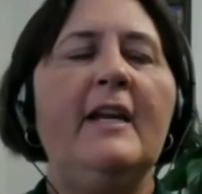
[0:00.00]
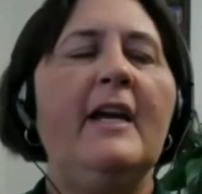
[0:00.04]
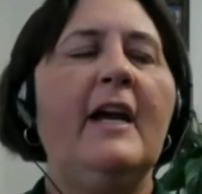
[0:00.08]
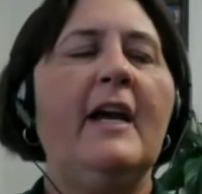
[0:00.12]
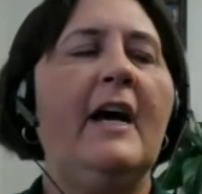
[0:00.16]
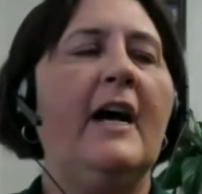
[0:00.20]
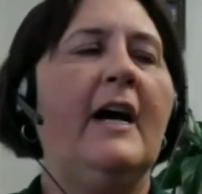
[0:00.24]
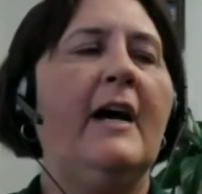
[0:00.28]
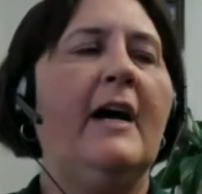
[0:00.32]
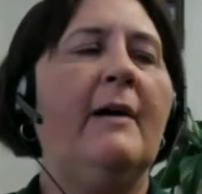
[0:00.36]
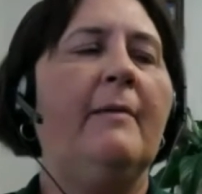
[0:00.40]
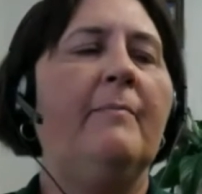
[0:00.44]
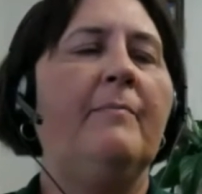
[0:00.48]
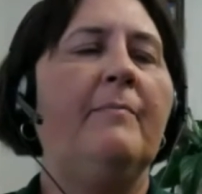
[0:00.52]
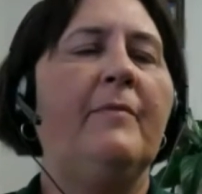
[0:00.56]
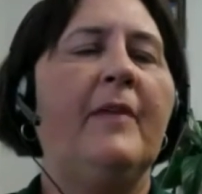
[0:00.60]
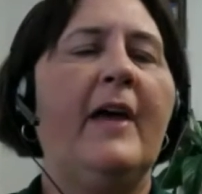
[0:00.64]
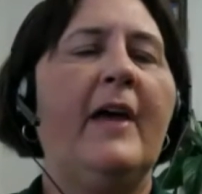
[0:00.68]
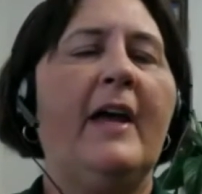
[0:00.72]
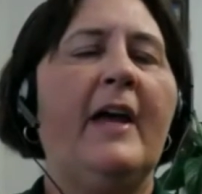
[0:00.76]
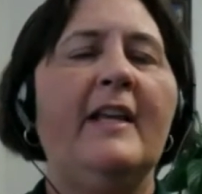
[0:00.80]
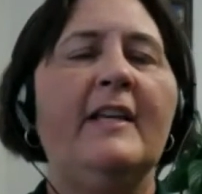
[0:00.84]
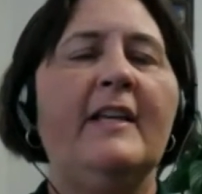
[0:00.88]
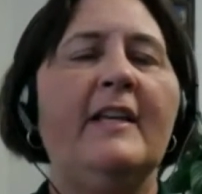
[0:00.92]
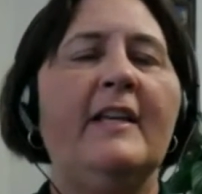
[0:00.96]
That
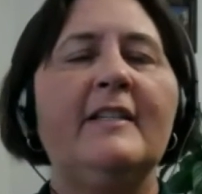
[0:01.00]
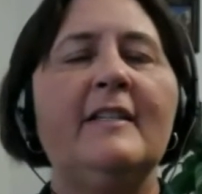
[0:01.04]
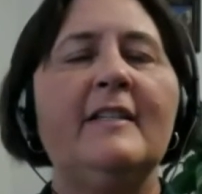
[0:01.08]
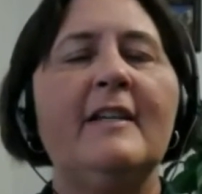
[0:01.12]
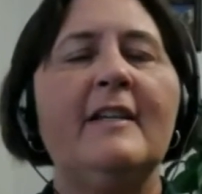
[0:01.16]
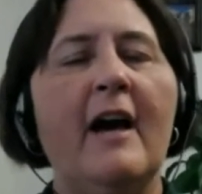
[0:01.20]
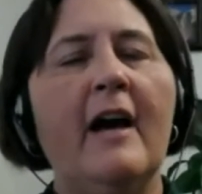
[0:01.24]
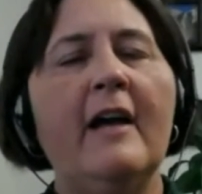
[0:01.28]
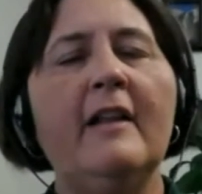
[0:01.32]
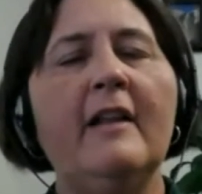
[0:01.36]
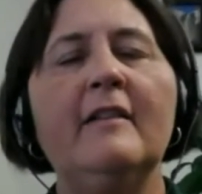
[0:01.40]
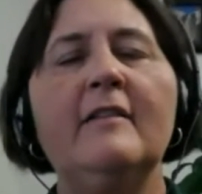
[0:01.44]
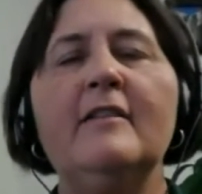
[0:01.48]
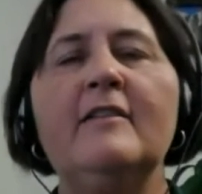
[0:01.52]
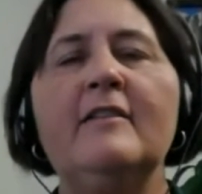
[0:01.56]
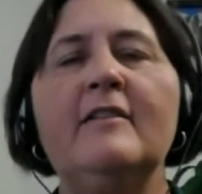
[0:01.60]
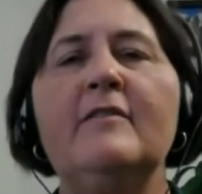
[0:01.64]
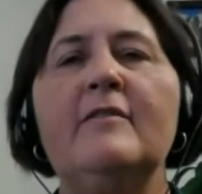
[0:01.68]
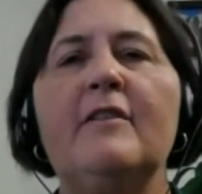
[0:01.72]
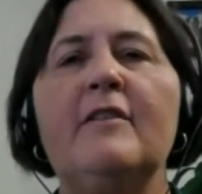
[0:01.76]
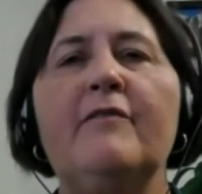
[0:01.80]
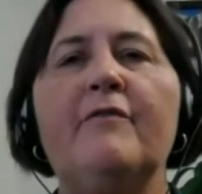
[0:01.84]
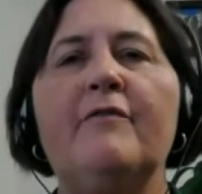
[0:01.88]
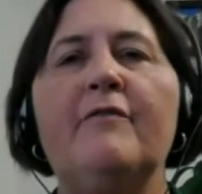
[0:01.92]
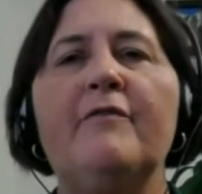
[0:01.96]
is not the
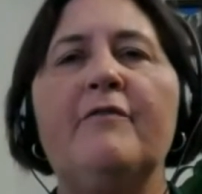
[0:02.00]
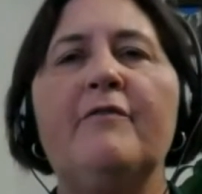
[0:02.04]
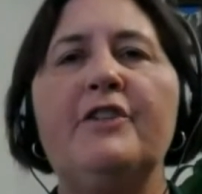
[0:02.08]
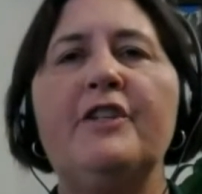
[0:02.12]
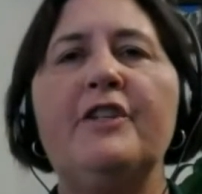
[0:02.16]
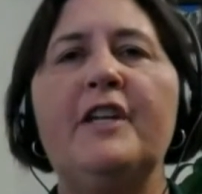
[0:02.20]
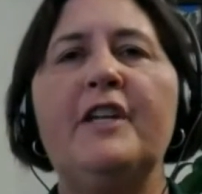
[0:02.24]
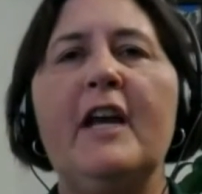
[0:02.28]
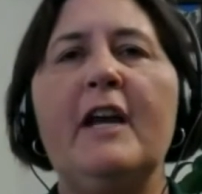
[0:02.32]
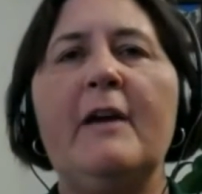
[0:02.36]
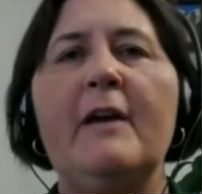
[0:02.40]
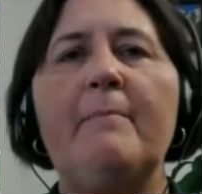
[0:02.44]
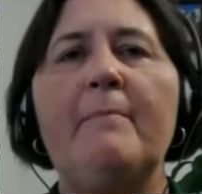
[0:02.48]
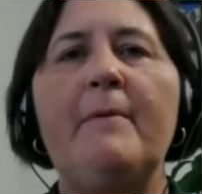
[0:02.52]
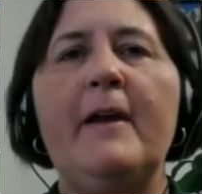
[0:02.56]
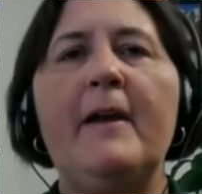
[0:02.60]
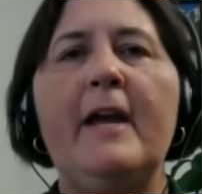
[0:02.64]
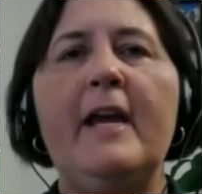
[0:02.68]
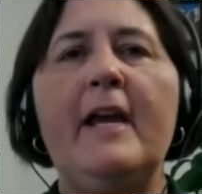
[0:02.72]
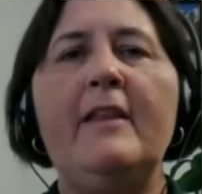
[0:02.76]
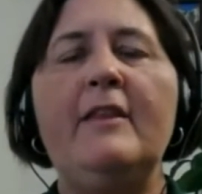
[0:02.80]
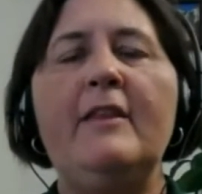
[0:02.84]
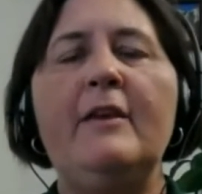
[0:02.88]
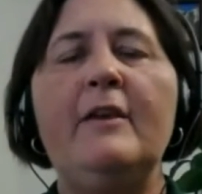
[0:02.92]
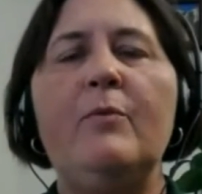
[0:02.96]
phishing campaign
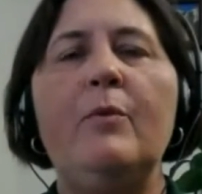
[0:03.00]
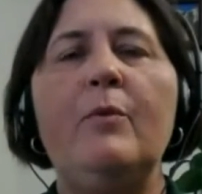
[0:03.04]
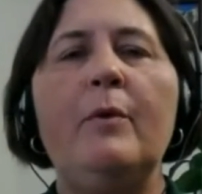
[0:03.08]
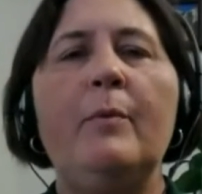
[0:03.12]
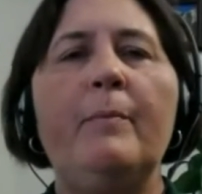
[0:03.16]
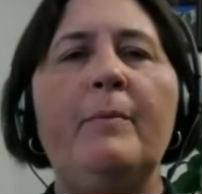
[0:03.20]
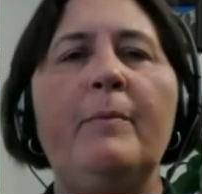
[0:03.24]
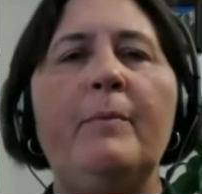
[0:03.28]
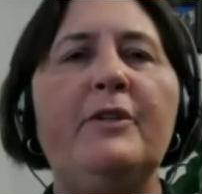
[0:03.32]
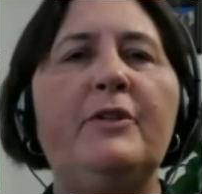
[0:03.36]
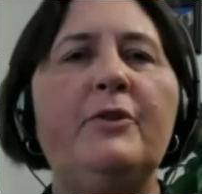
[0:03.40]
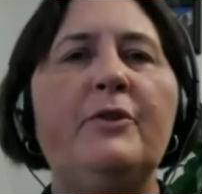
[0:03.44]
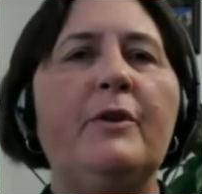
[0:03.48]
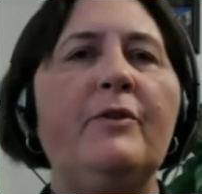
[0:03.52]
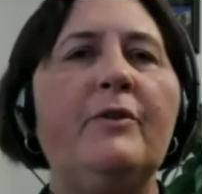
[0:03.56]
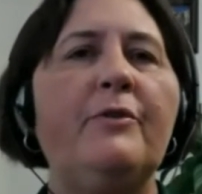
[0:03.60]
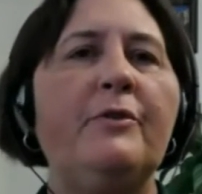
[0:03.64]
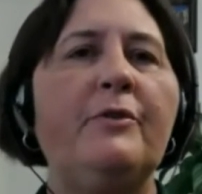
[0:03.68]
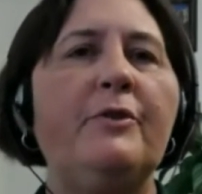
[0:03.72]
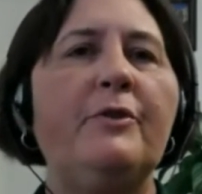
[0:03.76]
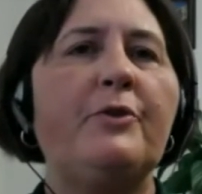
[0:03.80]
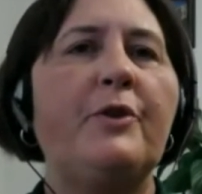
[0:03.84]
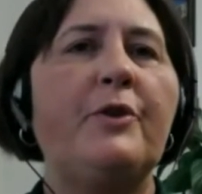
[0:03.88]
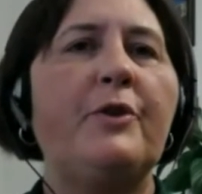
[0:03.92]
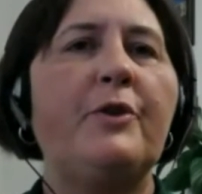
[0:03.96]
that we'll be doing through the
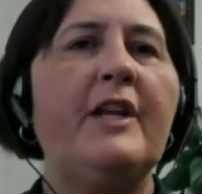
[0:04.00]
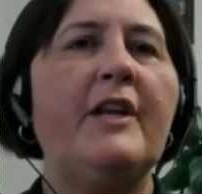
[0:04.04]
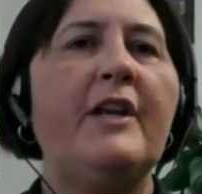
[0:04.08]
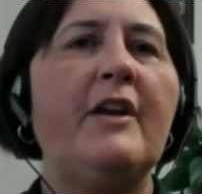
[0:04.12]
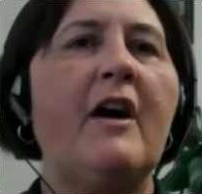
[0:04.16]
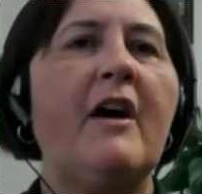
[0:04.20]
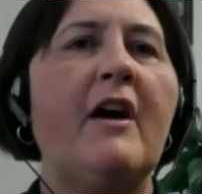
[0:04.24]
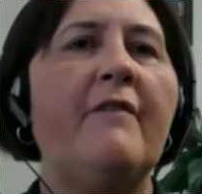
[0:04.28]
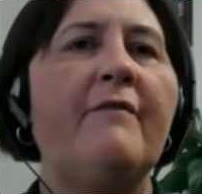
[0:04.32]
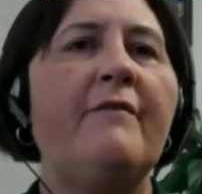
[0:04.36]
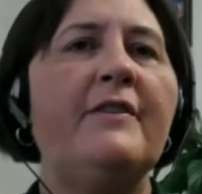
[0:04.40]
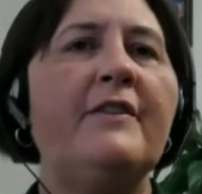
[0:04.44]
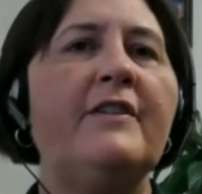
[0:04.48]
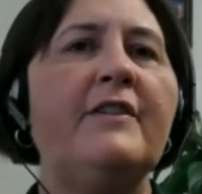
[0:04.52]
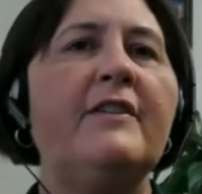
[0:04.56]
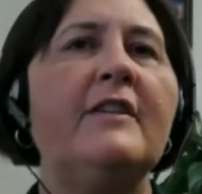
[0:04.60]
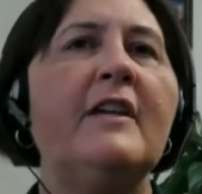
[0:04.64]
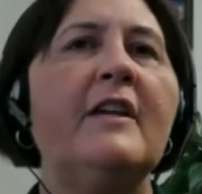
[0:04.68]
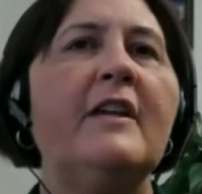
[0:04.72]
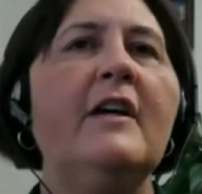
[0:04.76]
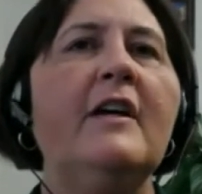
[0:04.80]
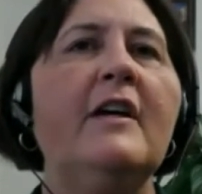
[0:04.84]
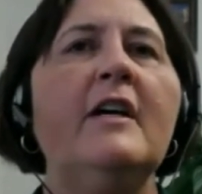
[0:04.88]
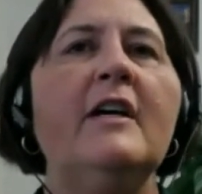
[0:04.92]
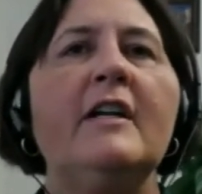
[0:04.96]
training office
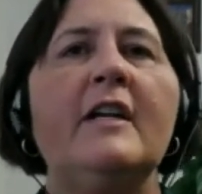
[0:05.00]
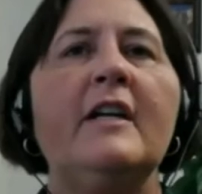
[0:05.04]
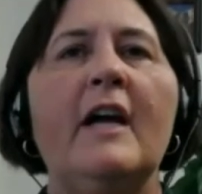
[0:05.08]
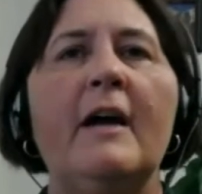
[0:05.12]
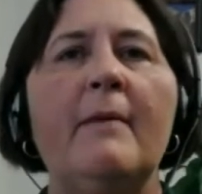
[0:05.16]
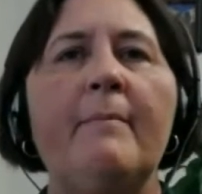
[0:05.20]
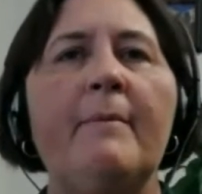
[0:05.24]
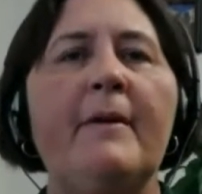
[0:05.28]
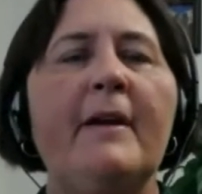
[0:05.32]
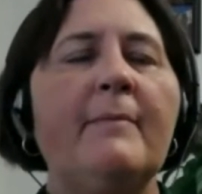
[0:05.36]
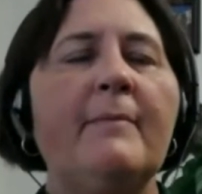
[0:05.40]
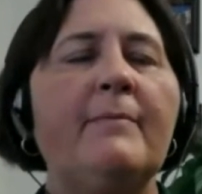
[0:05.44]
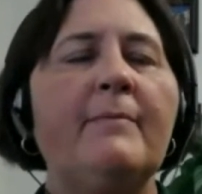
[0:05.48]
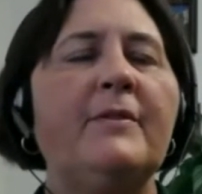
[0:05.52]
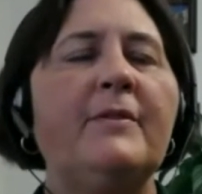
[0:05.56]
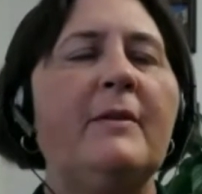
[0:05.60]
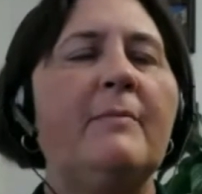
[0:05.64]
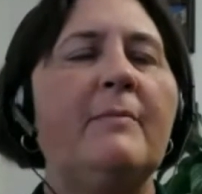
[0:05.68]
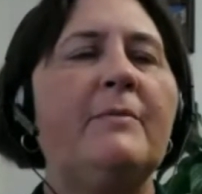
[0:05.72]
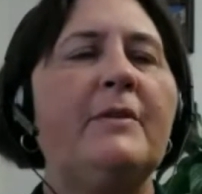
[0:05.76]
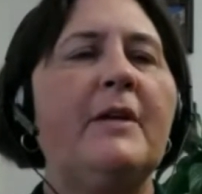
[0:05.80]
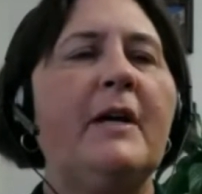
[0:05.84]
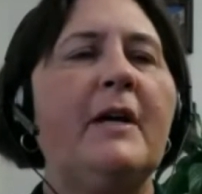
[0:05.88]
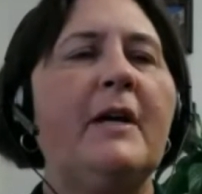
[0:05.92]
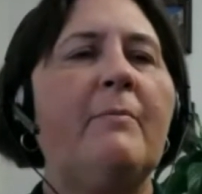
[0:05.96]
coming up
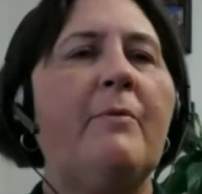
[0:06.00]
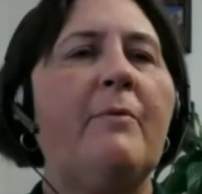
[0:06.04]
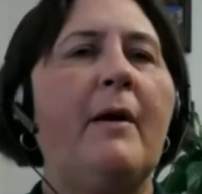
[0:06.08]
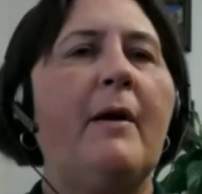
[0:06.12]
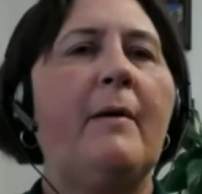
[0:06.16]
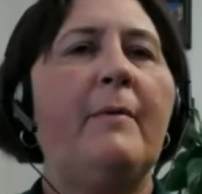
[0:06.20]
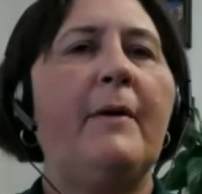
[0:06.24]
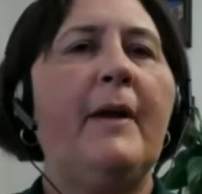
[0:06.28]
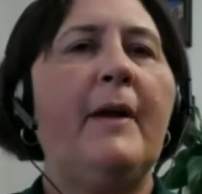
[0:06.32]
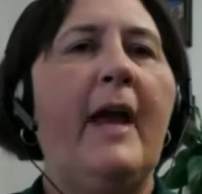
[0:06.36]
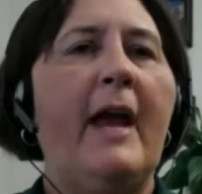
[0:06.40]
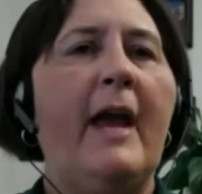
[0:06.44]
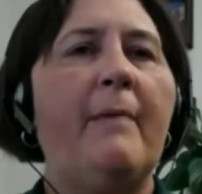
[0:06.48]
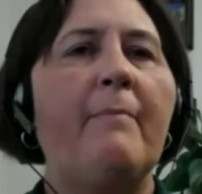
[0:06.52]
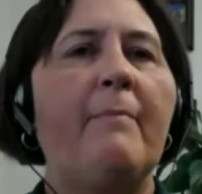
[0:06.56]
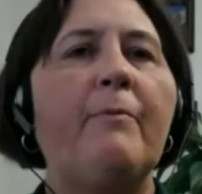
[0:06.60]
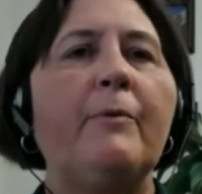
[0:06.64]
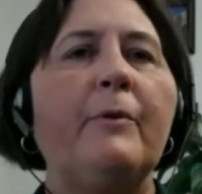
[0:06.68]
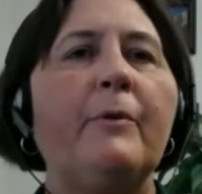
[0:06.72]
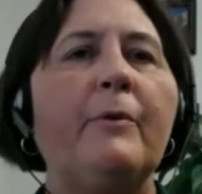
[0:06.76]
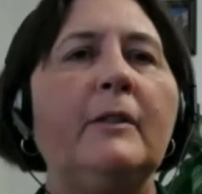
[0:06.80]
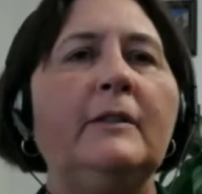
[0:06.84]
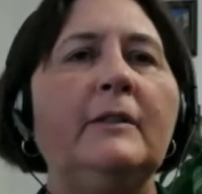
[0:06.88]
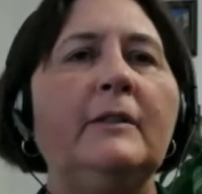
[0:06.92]
sometime probably April.